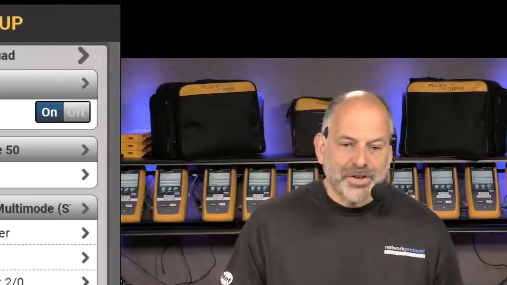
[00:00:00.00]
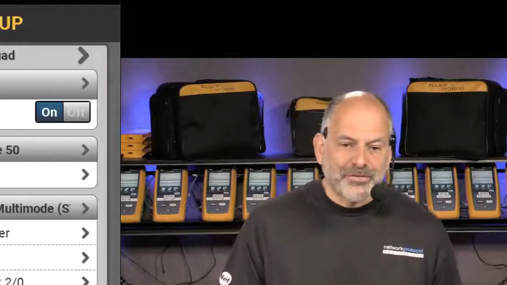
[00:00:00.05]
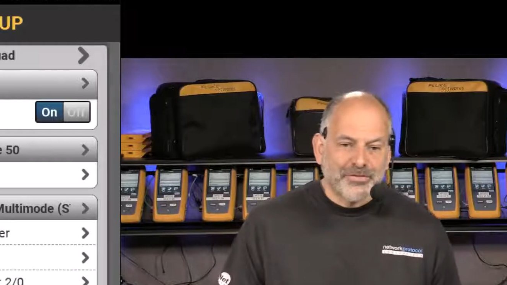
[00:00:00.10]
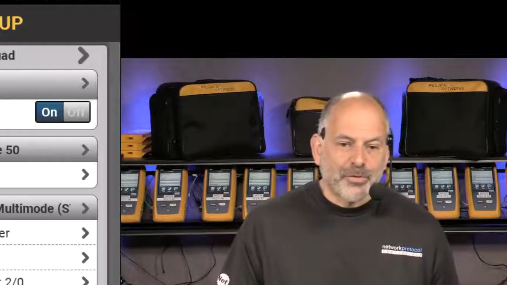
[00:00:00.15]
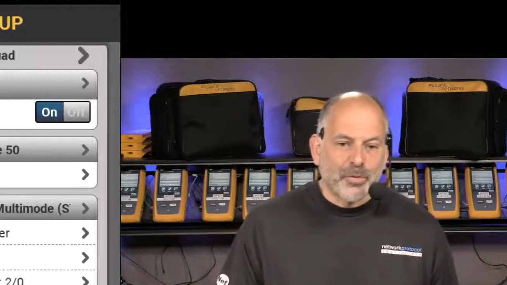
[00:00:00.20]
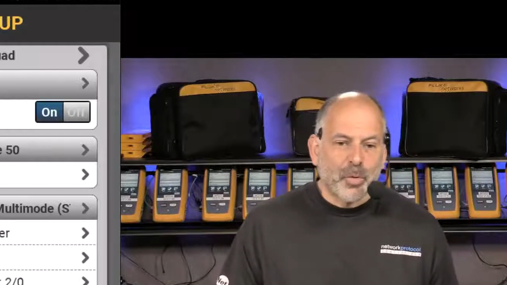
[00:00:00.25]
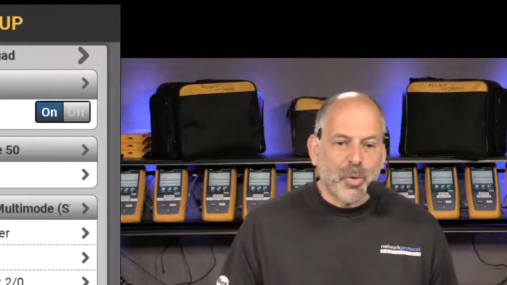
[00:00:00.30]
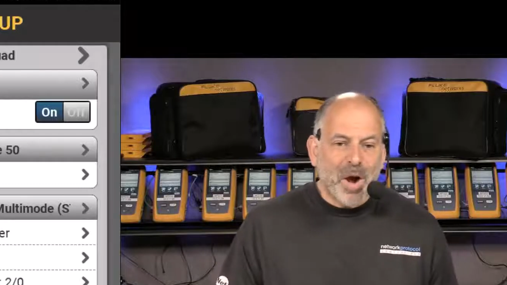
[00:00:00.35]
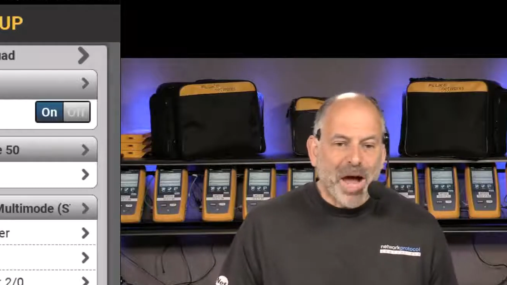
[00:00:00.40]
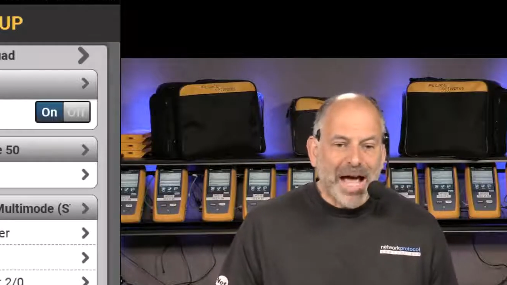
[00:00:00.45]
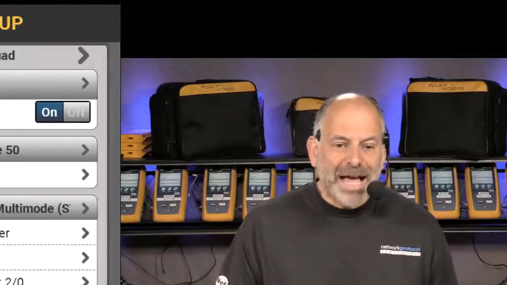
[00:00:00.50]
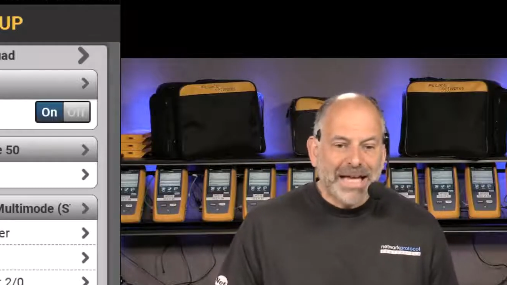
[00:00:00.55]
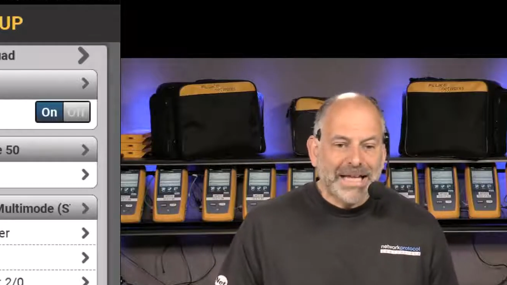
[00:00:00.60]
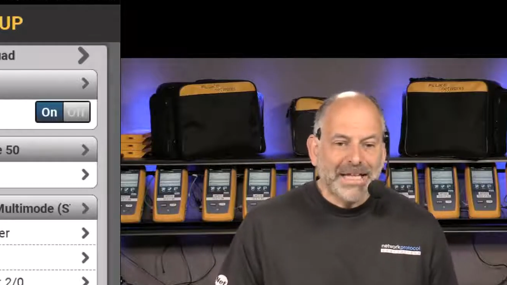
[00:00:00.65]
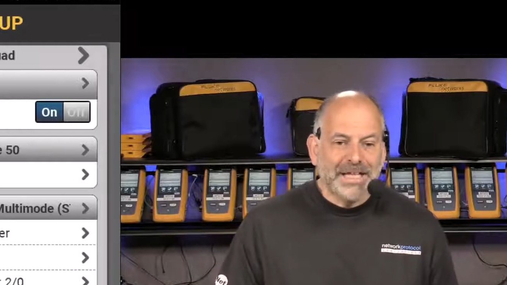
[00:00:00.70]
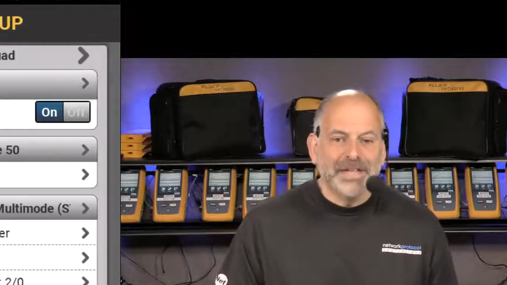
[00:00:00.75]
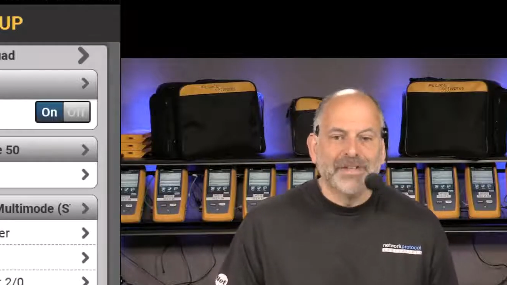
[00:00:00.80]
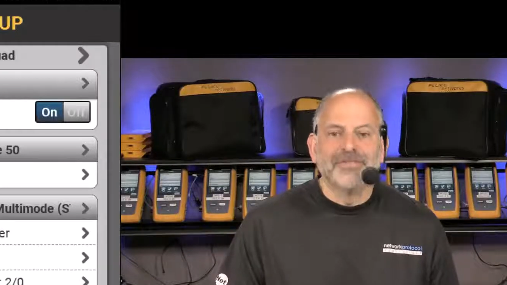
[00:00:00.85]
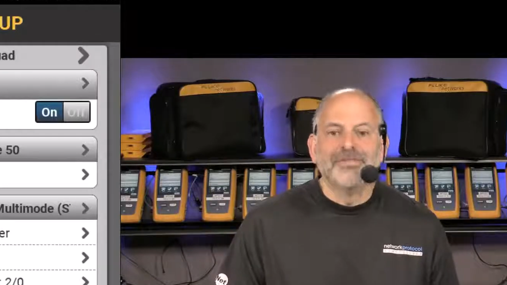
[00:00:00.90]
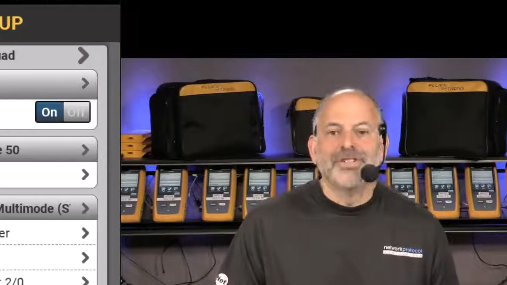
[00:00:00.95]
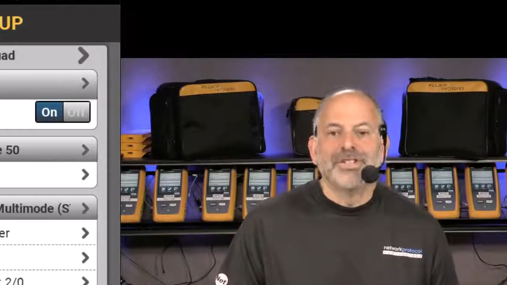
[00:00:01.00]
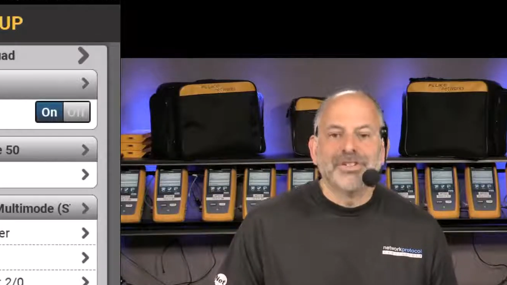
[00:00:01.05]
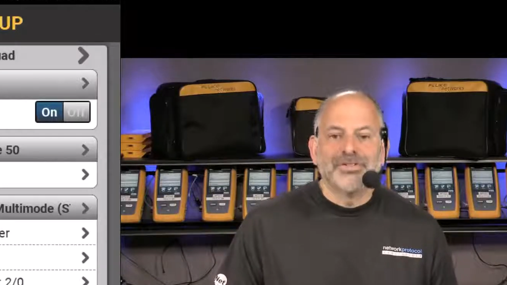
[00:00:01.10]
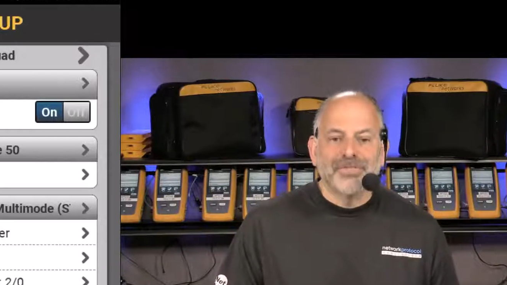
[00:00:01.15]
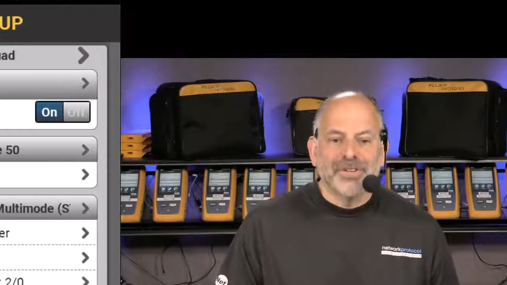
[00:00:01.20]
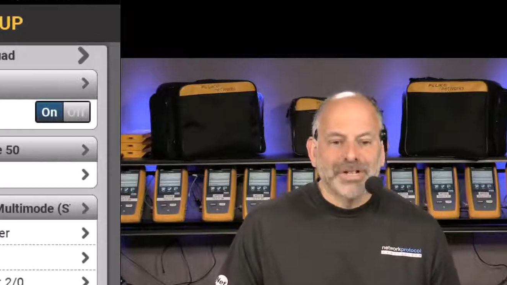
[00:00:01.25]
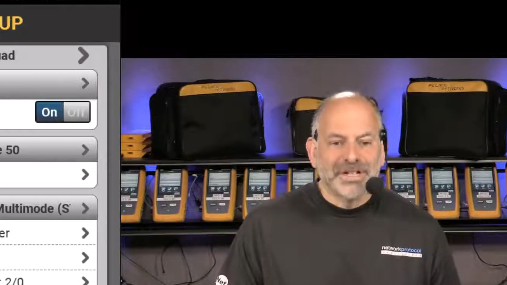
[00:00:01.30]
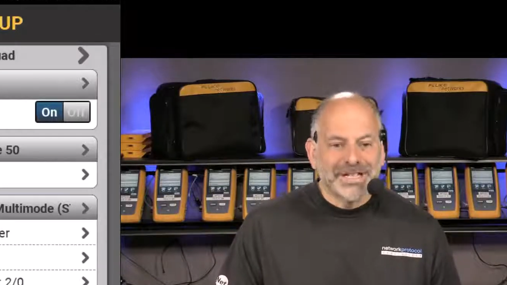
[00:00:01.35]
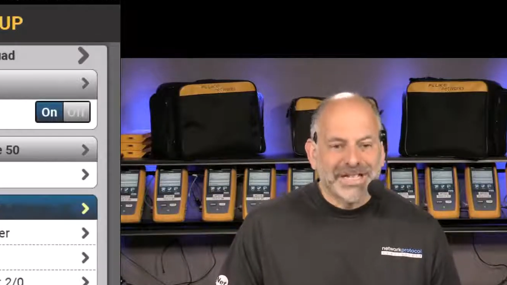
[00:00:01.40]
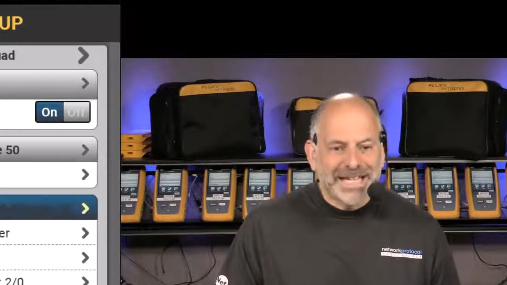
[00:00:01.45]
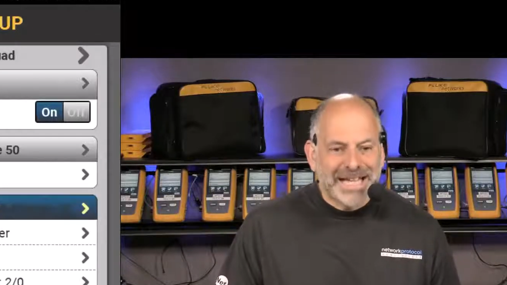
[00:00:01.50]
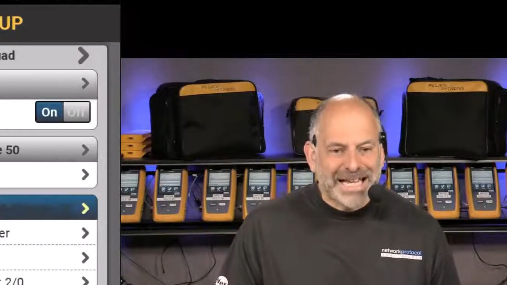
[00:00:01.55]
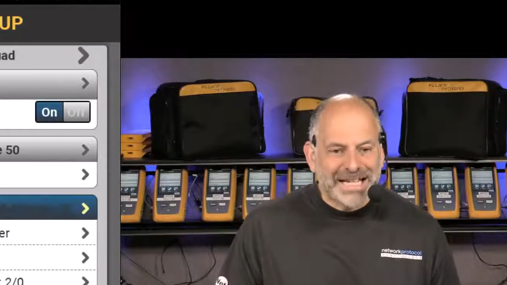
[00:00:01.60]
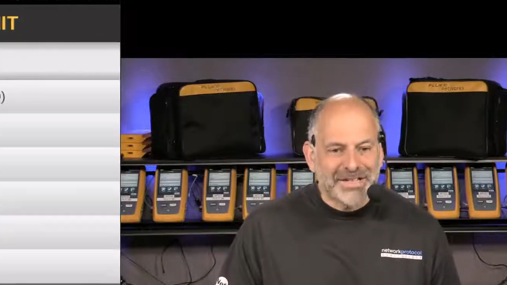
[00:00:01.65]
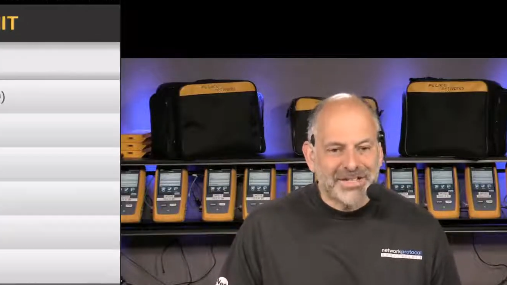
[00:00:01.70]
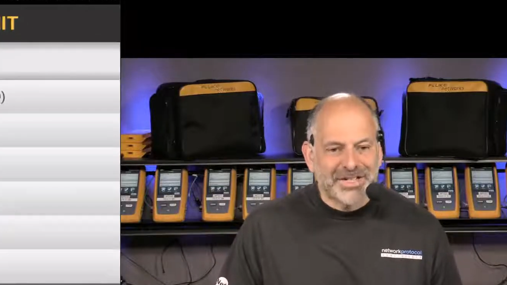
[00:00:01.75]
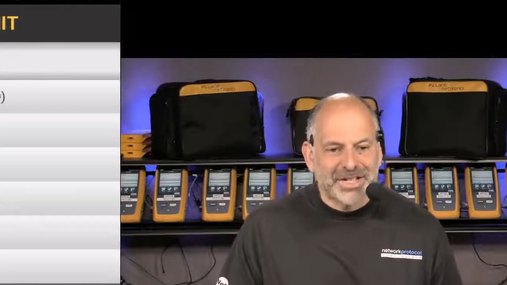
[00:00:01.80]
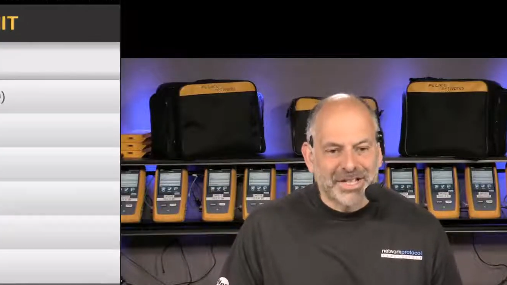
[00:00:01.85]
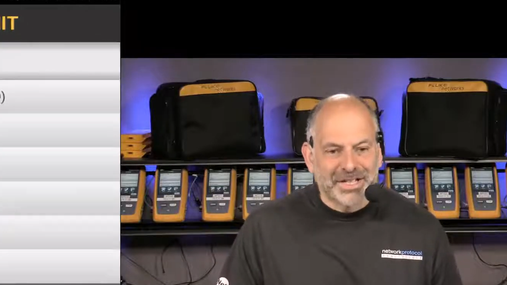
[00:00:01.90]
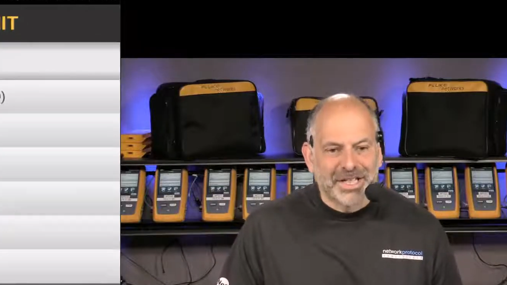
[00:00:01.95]
variety of different
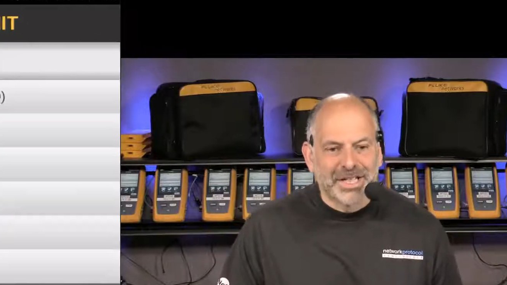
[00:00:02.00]
test